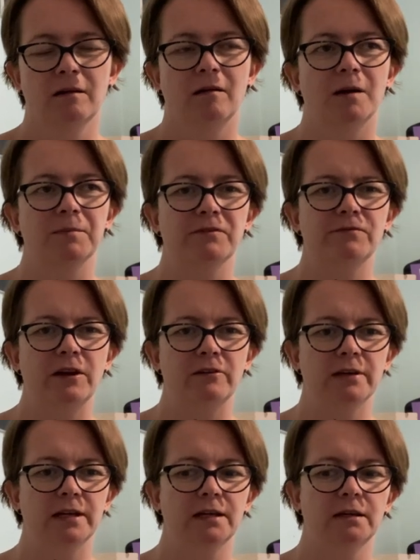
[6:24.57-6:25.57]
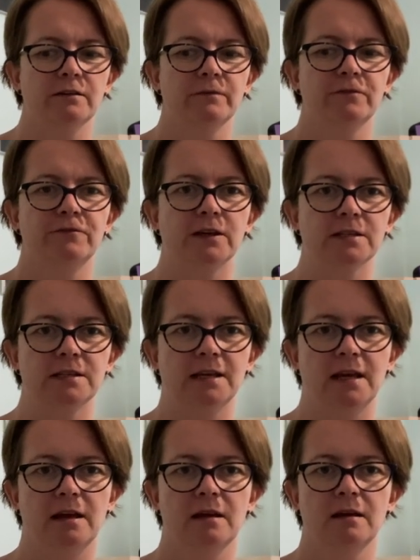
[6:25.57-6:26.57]
I'm a very
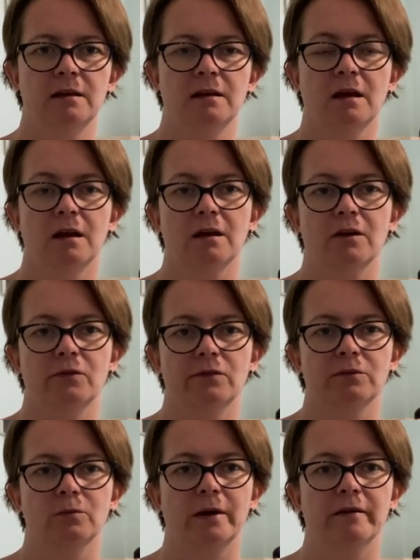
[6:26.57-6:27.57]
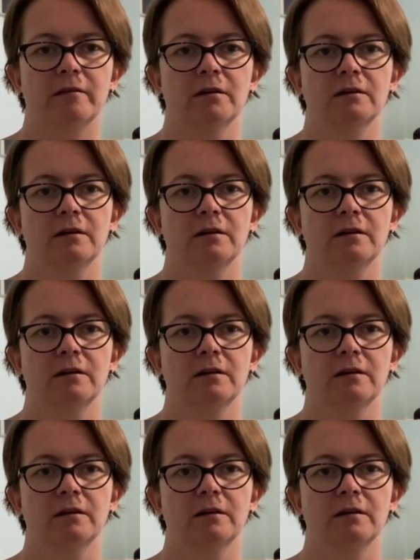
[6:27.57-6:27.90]
fussy clothes wearer.